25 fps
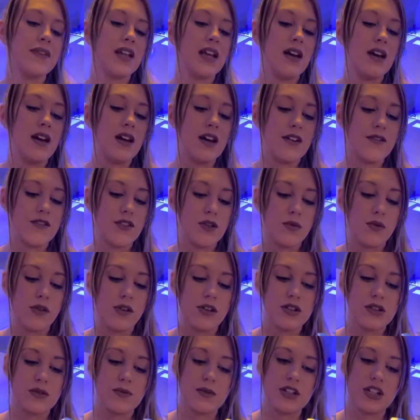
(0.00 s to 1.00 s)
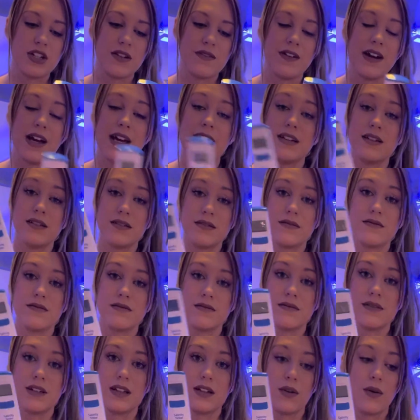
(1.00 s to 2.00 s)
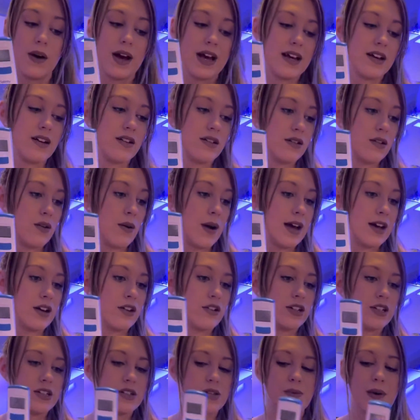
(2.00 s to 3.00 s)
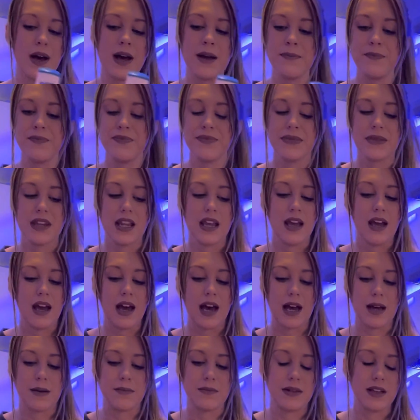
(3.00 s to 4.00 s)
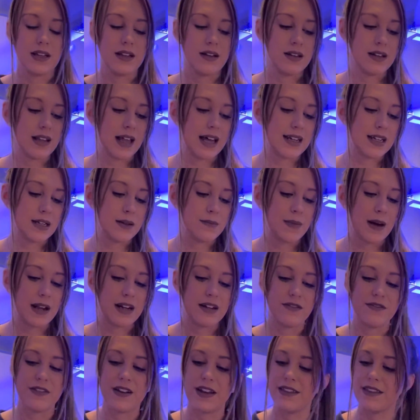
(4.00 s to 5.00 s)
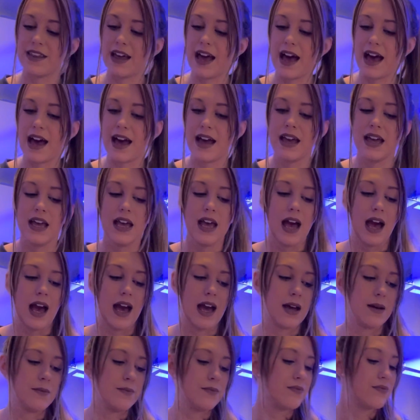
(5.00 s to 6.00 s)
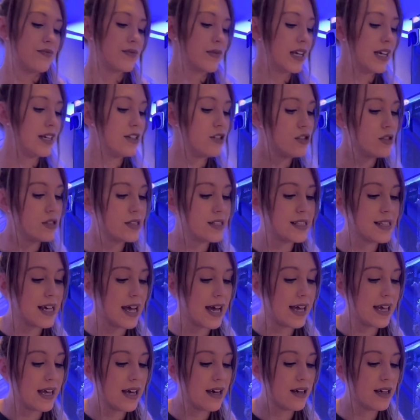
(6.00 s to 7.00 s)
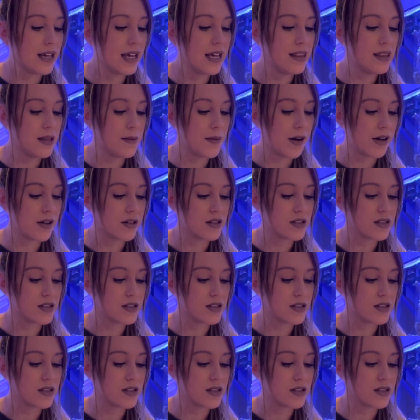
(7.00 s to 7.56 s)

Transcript: of the water, which I find quite good as well. A little added benefit there. It does say in the box the